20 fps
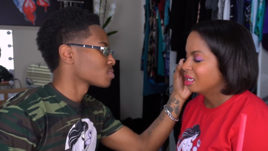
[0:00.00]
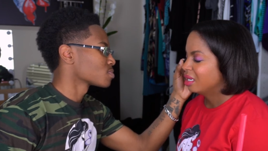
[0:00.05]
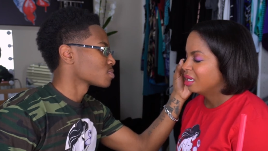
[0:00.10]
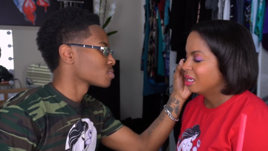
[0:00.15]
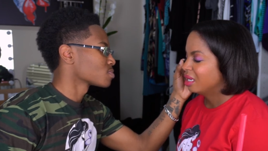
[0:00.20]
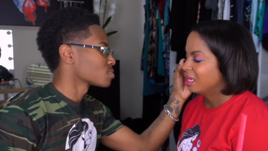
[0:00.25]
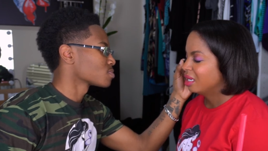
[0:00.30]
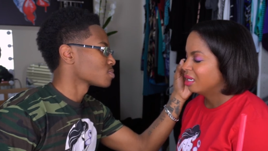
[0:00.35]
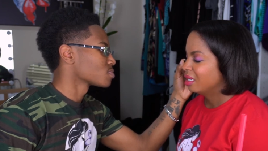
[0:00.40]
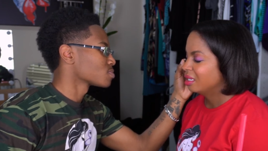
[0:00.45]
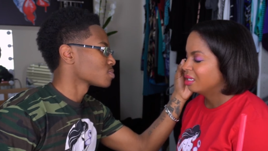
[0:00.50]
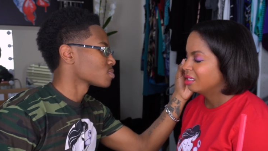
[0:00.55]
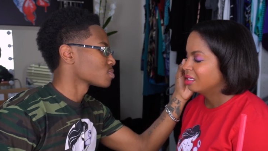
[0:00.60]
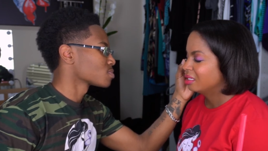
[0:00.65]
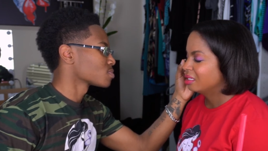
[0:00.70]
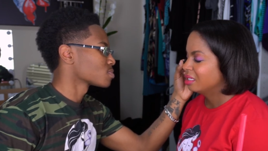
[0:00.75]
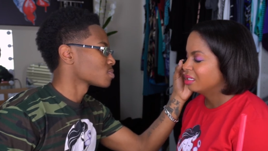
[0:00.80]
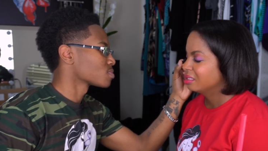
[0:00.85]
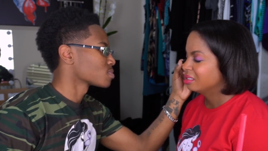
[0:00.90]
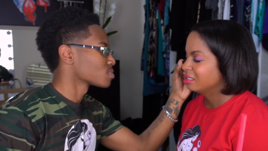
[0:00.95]

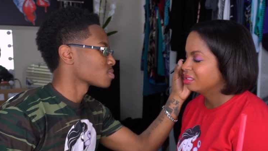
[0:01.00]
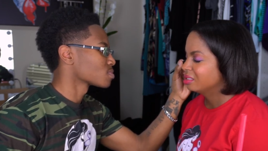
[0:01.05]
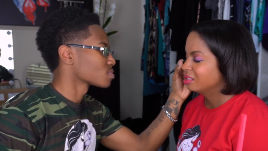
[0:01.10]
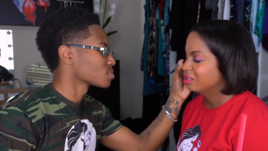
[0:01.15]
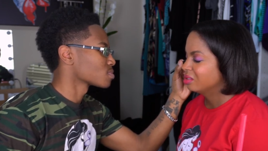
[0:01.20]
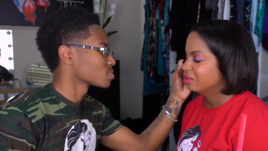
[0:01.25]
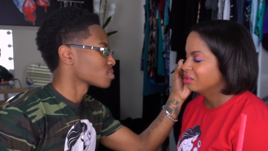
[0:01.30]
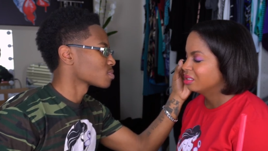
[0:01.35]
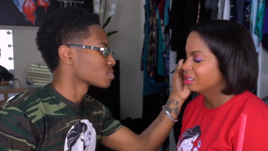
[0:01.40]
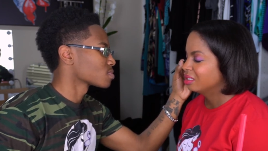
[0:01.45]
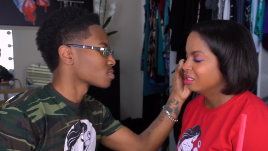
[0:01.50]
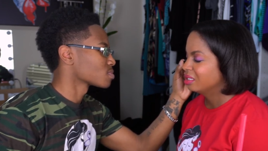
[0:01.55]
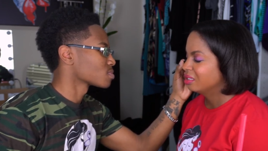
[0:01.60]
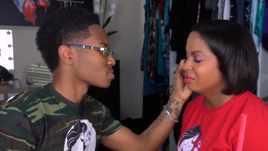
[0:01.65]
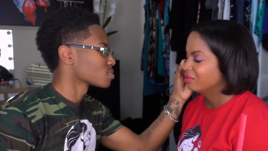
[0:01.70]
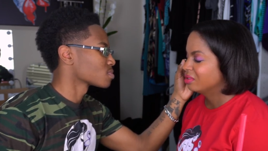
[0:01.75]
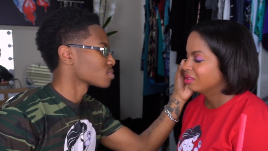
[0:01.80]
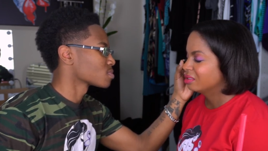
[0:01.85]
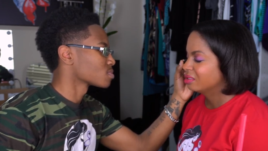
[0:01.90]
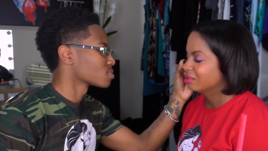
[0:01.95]
Speaker 1: And it still didn't
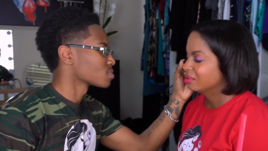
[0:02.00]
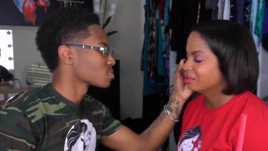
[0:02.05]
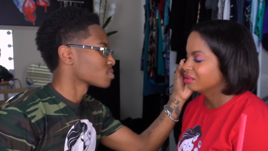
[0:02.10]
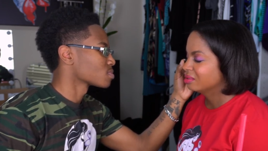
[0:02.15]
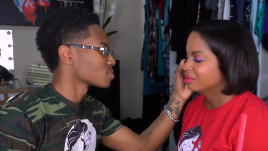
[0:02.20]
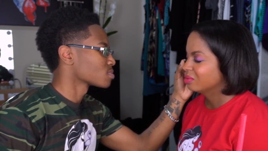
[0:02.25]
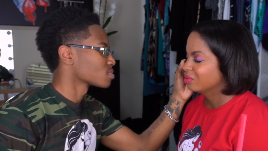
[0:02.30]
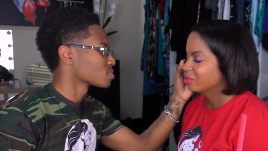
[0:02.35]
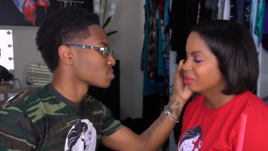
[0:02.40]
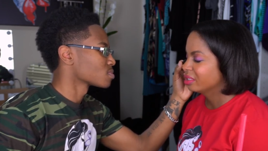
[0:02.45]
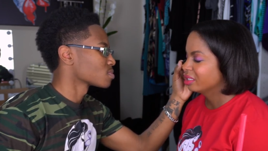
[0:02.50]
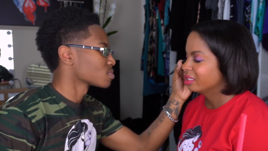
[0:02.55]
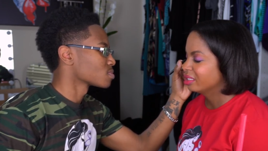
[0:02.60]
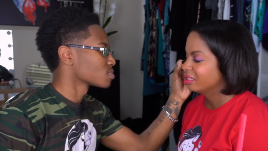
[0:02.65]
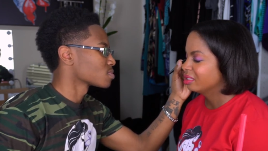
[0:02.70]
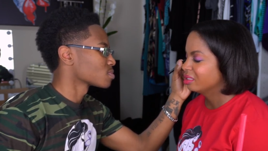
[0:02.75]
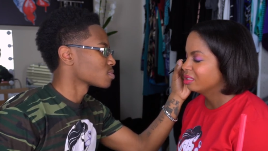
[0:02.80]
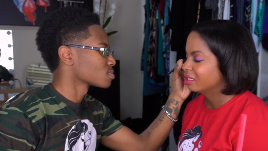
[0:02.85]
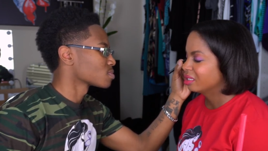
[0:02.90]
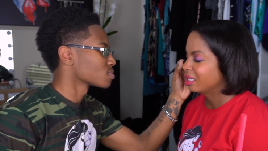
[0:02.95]
even
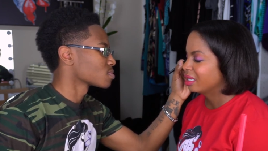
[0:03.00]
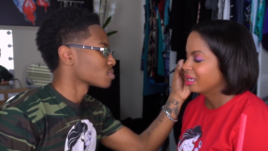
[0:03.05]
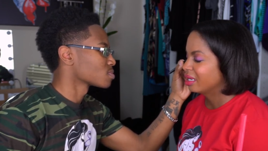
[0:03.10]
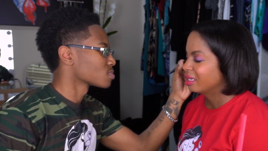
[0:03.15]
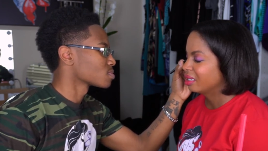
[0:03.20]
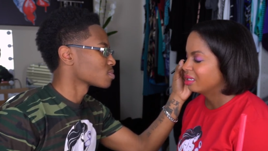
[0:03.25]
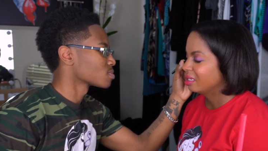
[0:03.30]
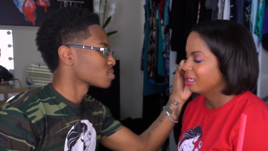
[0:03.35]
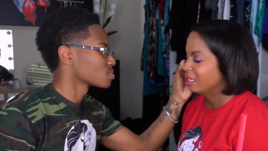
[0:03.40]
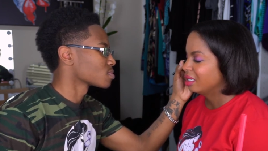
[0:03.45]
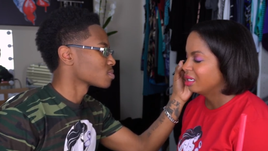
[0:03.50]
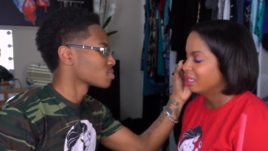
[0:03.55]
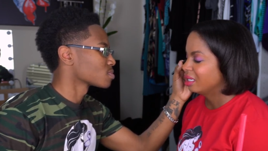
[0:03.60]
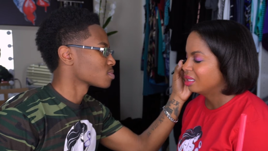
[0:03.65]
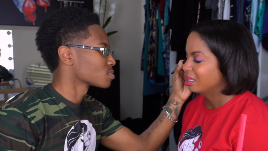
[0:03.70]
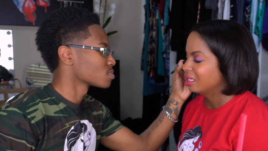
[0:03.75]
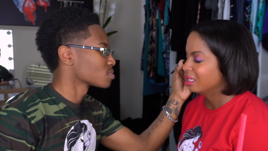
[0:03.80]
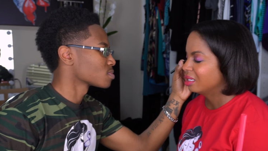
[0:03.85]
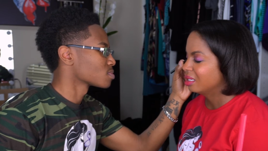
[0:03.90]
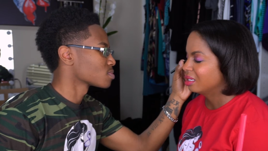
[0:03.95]
really look like
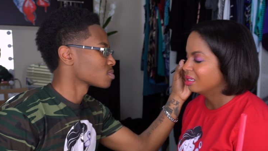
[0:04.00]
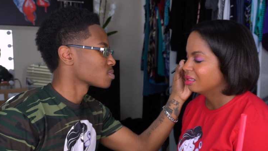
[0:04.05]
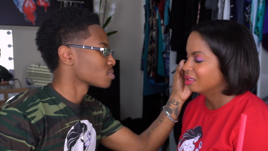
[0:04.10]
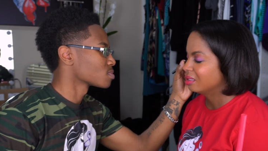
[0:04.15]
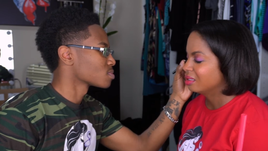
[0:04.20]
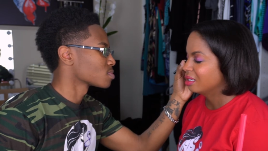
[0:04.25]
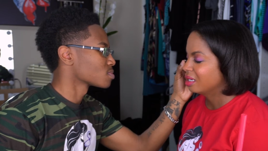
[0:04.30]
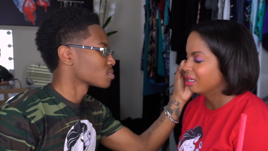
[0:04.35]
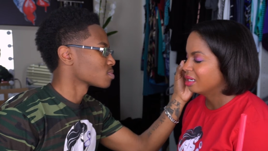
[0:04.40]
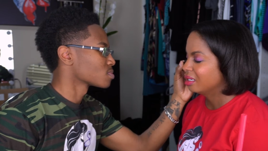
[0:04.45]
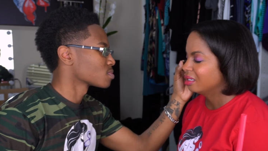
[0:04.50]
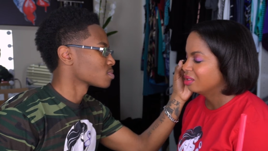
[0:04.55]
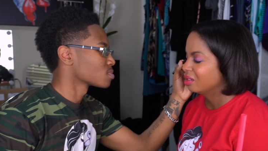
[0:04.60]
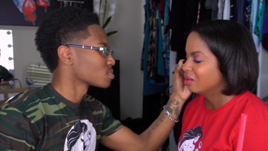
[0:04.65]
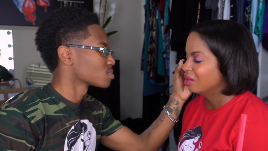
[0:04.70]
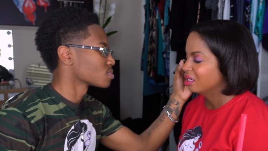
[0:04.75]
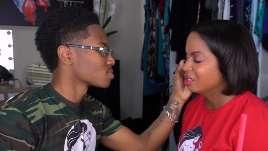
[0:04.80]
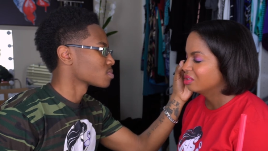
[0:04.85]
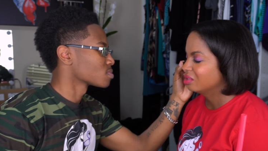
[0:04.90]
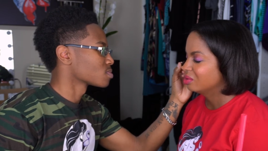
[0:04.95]
anything. I didn't
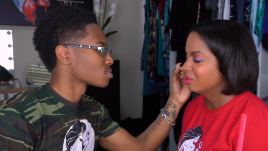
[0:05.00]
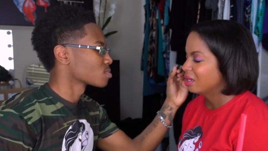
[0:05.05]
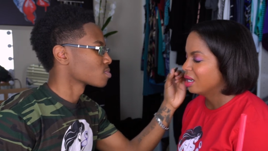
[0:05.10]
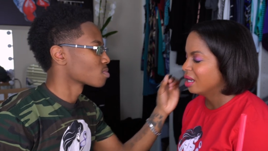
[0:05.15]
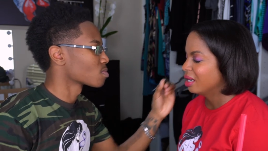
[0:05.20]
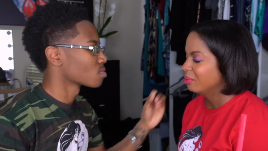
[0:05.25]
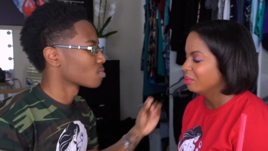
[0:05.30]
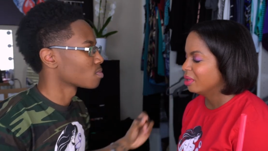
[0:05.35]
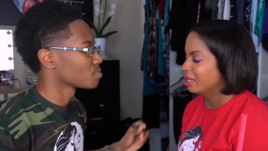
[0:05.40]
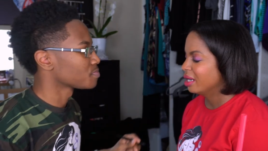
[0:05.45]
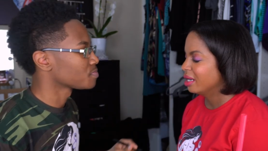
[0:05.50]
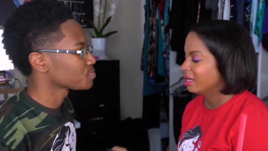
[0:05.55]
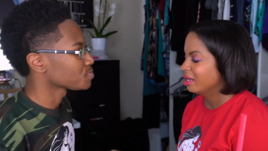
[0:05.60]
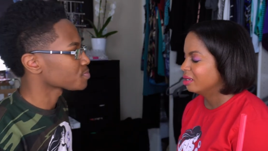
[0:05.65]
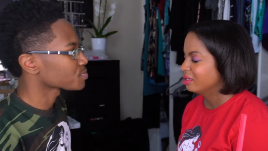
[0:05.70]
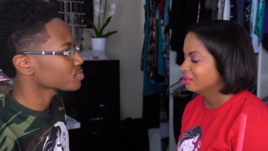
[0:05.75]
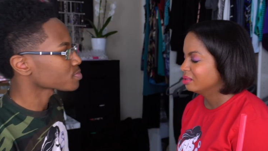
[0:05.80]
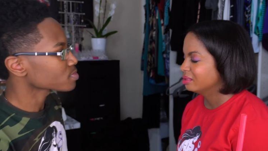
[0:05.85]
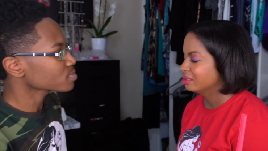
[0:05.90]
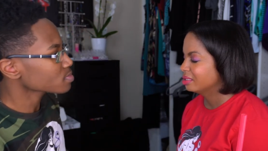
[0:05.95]
know how to do
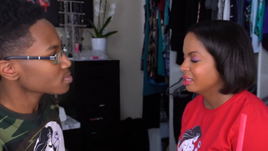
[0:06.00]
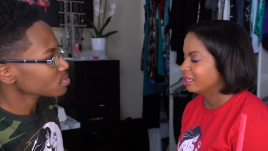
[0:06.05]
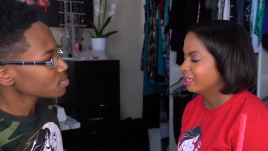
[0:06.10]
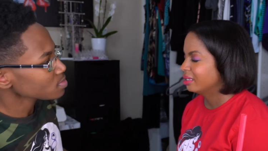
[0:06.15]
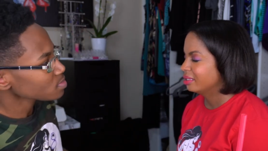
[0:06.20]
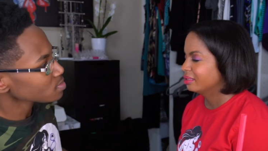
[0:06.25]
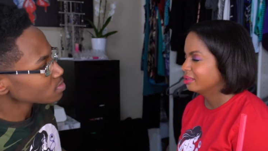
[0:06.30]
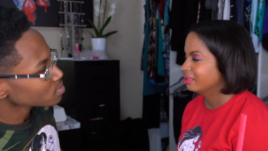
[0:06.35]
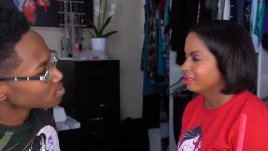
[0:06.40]
eyebrows, like